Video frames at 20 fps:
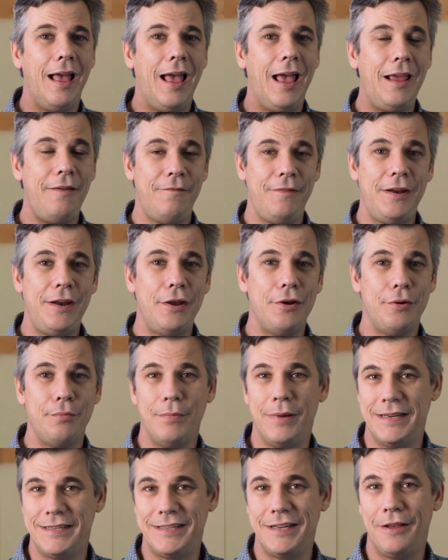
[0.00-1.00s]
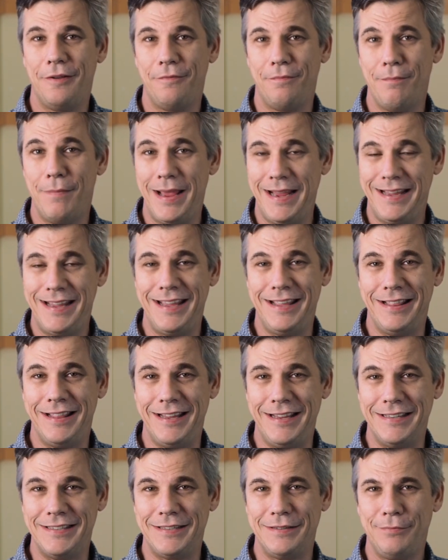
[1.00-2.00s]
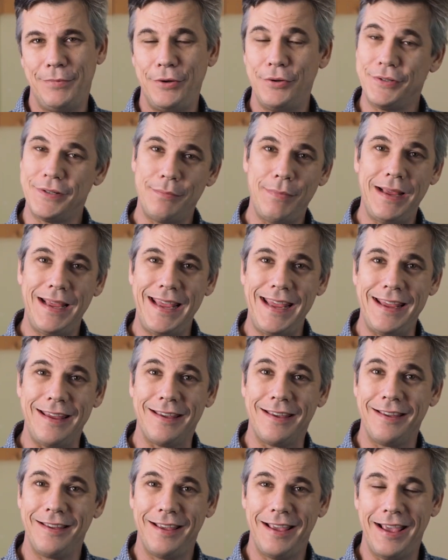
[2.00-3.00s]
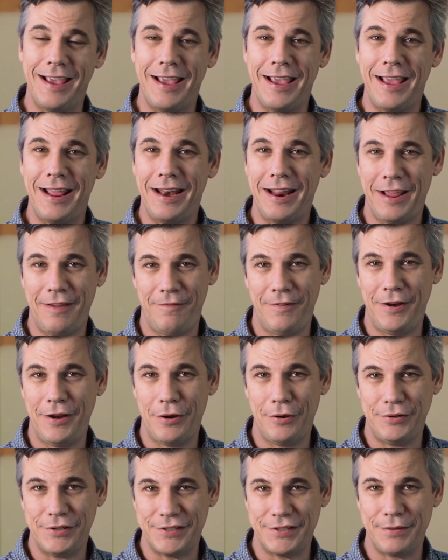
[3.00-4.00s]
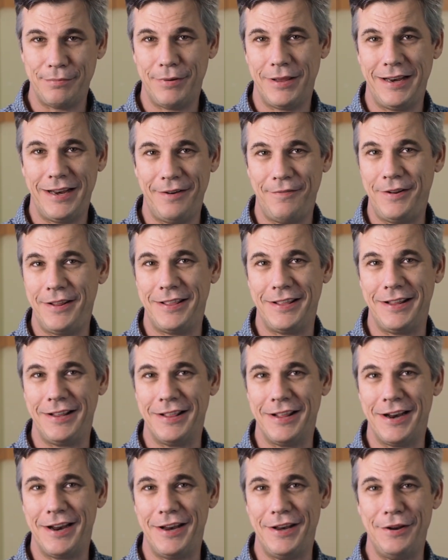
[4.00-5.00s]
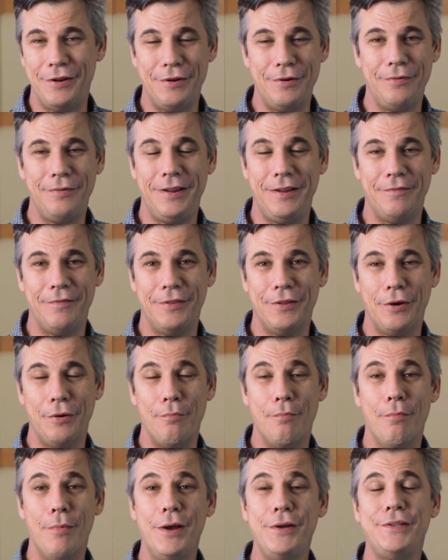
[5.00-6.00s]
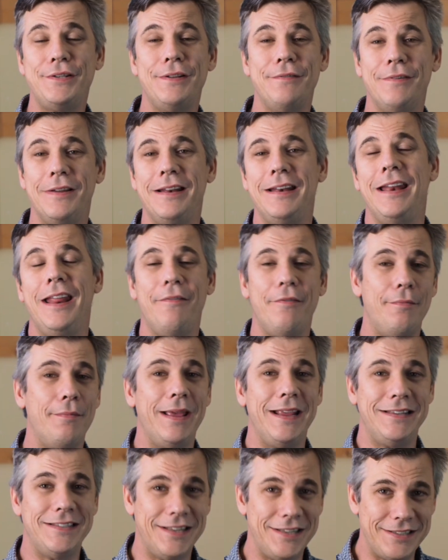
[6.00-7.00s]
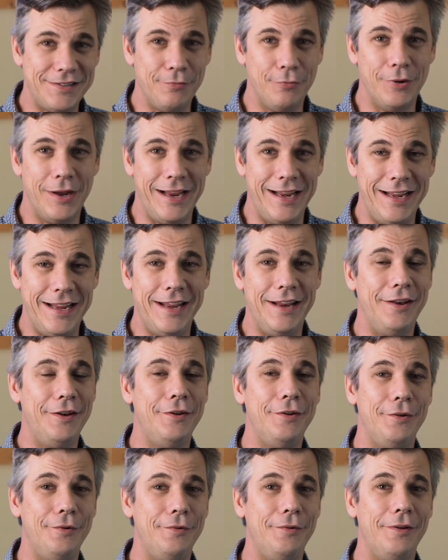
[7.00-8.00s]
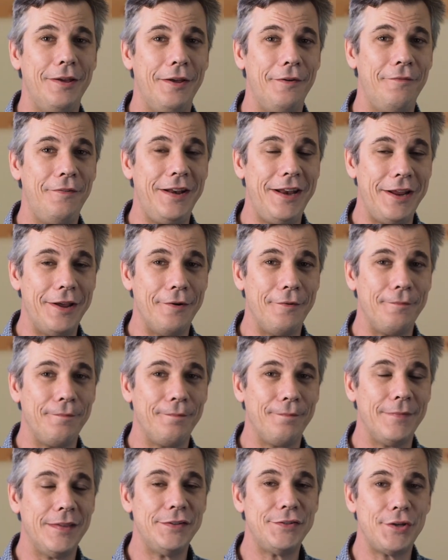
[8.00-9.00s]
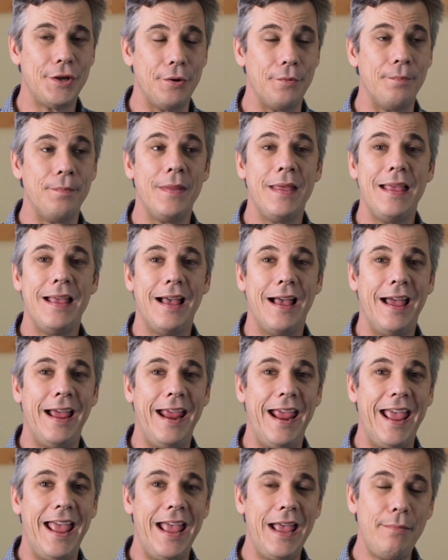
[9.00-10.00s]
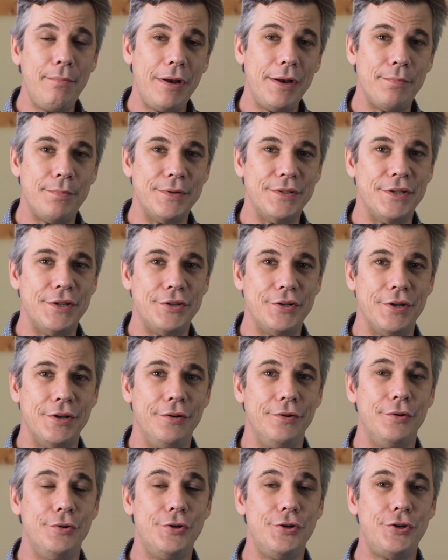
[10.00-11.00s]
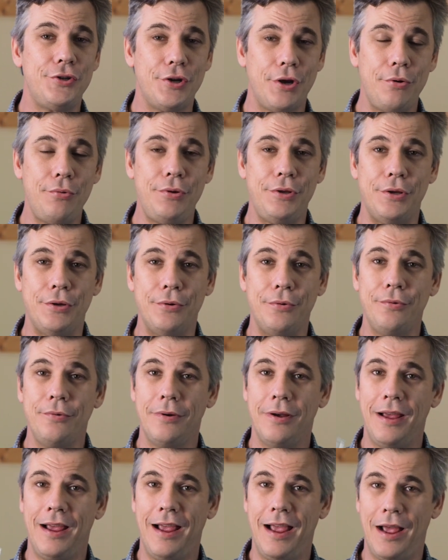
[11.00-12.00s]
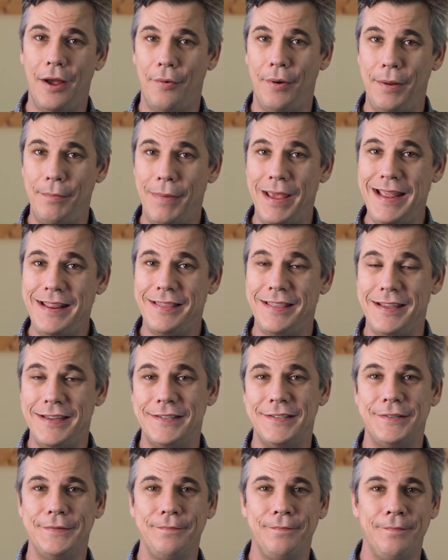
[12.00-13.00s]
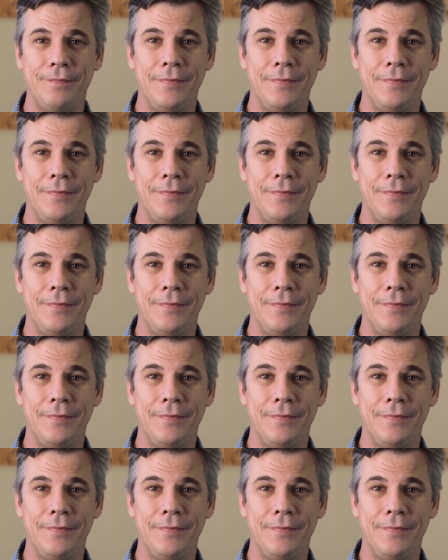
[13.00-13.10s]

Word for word: I videoed myself making these because I'm a geek and I video just about everything that I do, even though most of it never makes its way into a video. So I am in a position to show you how I made these.